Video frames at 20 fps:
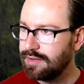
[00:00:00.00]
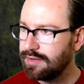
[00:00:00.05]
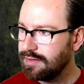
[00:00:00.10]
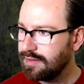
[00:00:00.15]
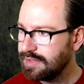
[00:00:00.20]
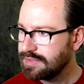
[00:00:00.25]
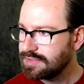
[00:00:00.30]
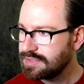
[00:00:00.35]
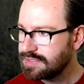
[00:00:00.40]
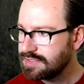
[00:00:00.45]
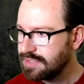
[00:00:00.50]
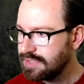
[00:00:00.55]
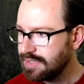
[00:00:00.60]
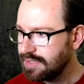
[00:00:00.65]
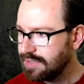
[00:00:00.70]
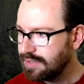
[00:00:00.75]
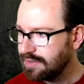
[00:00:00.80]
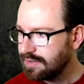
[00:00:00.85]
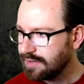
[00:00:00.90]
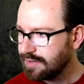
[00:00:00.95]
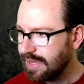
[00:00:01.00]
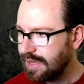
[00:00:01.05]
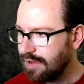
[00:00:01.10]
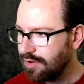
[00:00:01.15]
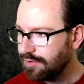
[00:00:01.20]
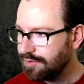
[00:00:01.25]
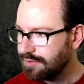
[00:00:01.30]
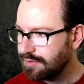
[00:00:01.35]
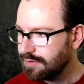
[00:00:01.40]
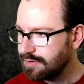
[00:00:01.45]
let's see,
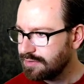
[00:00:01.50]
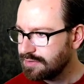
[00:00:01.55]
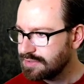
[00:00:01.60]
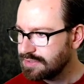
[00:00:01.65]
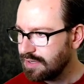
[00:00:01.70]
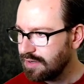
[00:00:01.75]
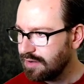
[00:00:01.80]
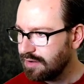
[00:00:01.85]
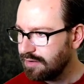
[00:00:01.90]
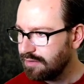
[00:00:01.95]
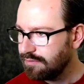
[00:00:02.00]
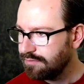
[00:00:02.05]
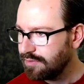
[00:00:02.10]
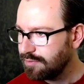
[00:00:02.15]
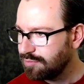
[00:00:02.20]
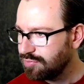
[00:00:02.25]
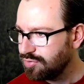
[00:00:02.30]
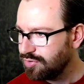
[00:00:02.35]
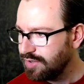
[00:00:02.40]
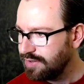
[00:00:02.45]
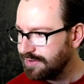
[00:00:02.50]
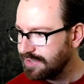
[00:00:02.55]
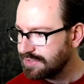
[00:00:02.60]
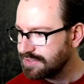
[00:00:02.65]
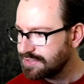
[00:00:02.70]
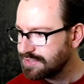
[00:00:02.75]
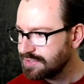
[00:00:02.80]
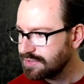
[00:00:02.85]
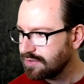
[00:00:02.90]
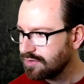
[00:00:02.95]
calendars of
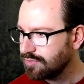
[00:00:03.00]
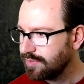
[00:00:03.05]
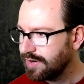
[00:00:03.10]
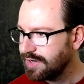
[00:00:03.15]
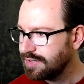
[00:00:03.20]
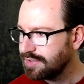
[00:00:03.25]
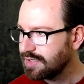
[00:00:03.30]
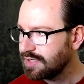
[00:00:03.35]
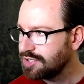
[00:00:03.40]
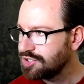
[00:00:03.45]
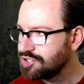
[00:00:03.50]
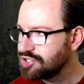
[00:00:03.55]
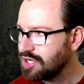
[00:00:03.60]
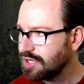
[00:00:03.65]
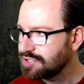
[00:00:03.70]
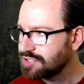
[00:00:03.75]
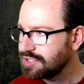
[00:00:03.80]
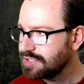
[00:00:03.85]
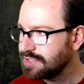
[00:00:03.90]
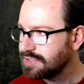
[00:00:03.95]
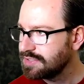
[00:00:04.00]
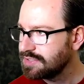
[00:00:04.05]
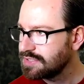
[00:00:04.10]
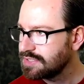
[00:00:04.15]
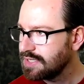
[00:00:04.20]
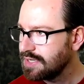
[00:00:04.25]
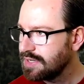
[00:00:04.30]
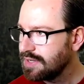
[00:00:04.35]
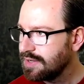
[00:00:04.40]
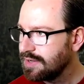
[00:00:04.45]
previous great conjunctions,
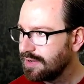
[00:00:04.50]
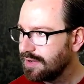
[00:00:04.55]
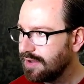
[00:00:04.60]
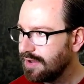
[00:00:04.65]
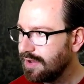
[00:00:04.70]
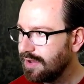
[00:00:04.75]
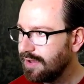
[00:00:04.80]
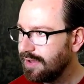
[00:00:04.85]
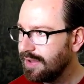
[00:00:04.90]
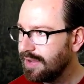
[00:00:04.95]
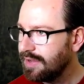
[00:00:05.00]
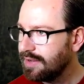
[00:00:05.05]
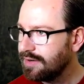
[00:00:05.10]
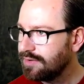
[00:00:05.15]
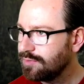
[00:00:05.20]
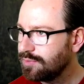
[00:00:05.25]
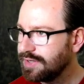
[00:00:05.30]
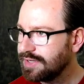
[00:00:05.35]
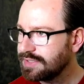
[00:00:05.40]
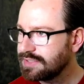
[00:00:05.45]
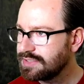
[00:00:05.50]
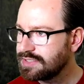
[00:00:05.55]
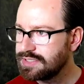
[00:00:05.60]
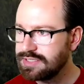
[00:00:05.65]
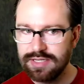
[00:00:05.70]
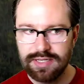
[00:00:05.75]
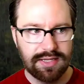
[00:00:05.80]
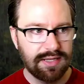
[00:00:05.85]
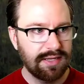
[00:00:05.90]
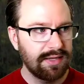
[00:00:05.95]
uh, and we can
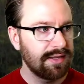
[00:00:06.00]
see